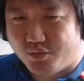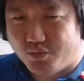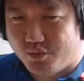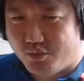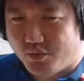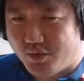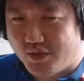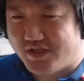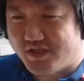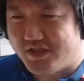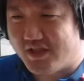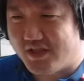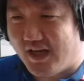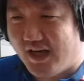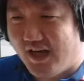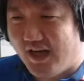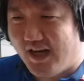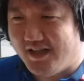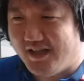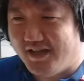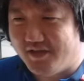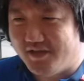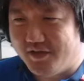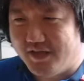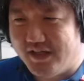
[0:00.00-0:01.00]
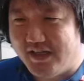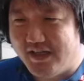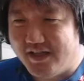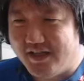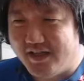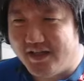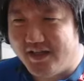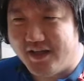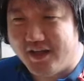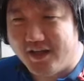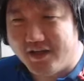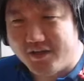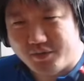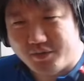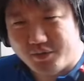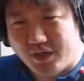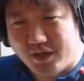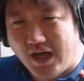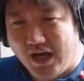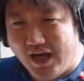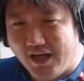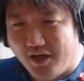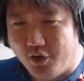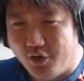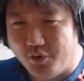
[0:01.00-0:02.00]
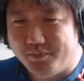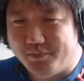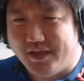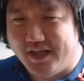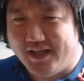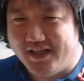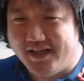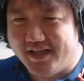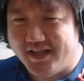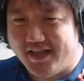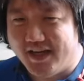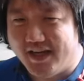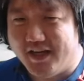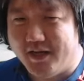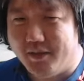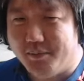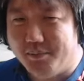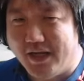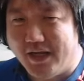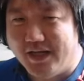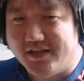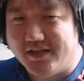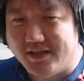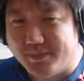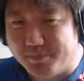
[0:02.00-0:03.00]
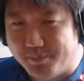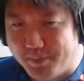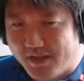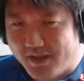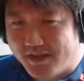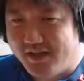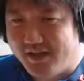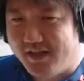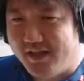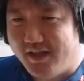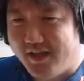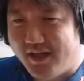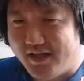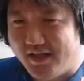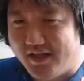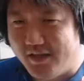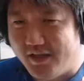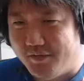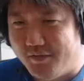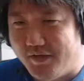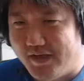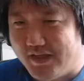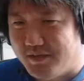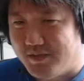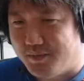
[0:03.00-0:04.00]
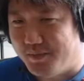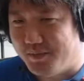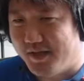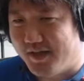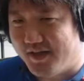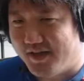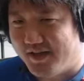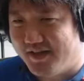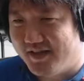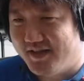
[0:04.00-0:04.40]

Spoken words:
which ideally, I hope that he can apply burn and defense break.